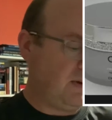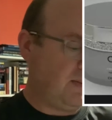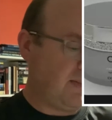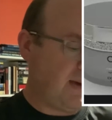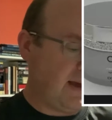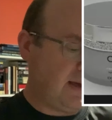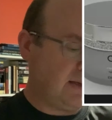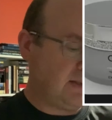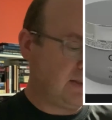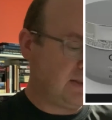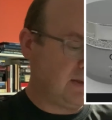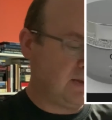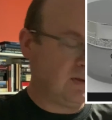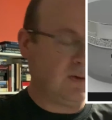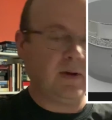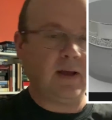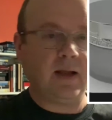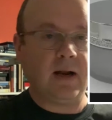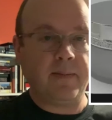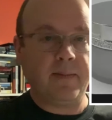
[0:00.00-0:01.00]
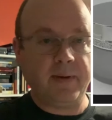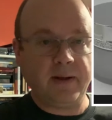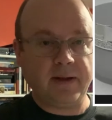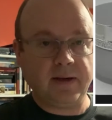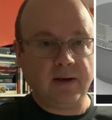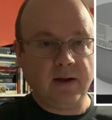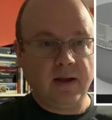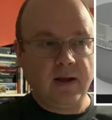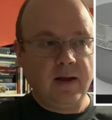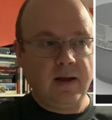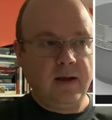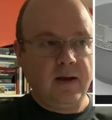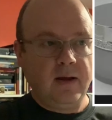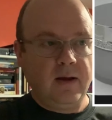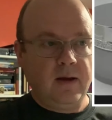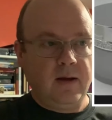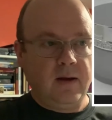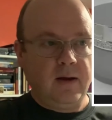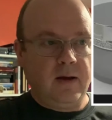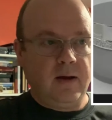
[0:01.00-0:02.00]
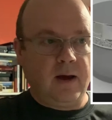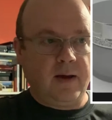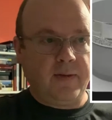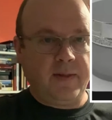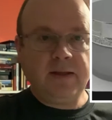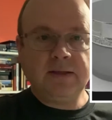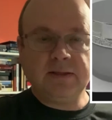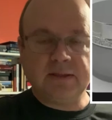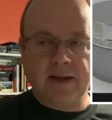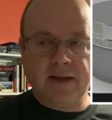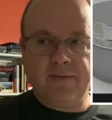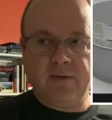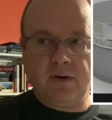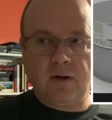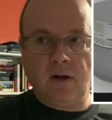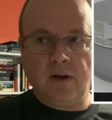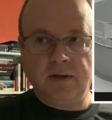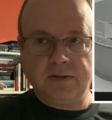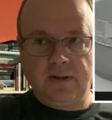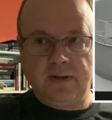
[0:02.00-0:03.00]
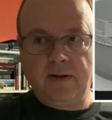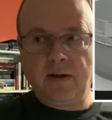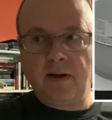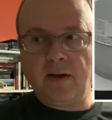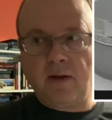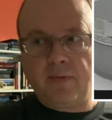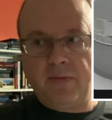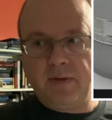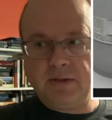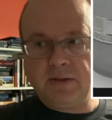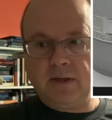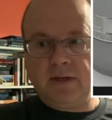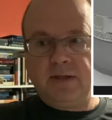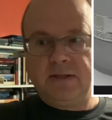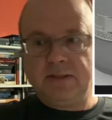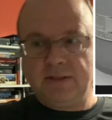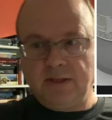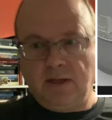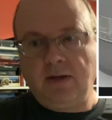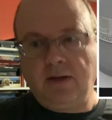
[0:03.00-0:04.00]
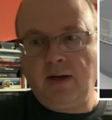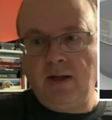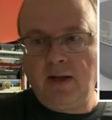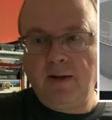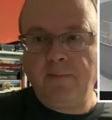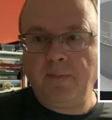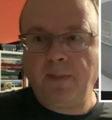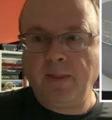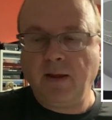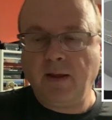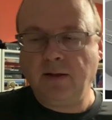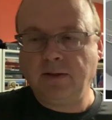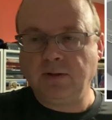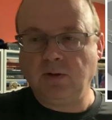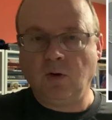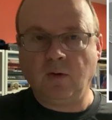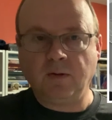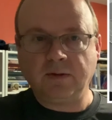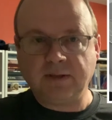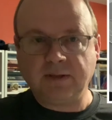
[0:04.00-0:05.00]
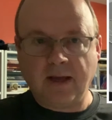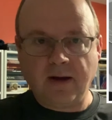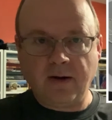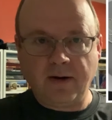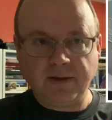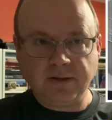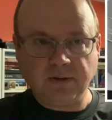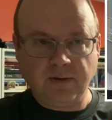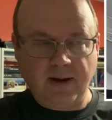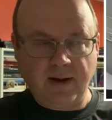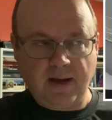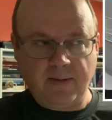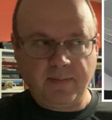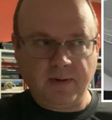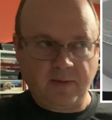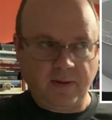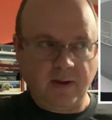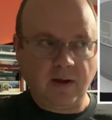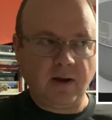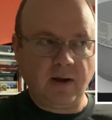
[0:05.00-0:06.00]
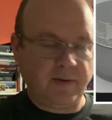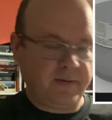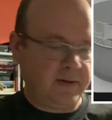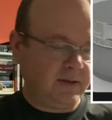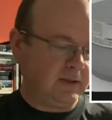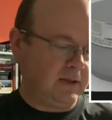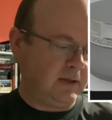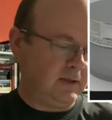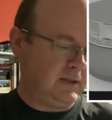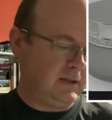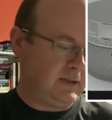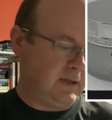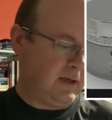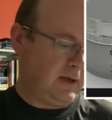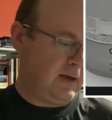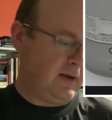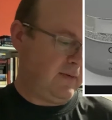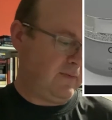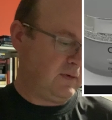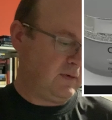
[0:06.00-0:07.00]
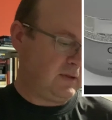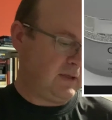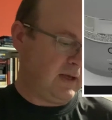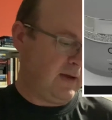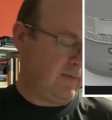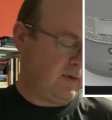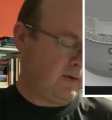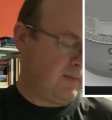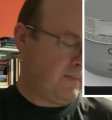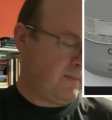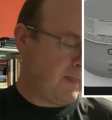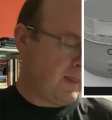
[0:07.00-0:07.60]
Mask. So again, I paid, I think $7. I think I got these on a Sunday. No, Saturdays are $8, but I think I got these on Sunday for $7.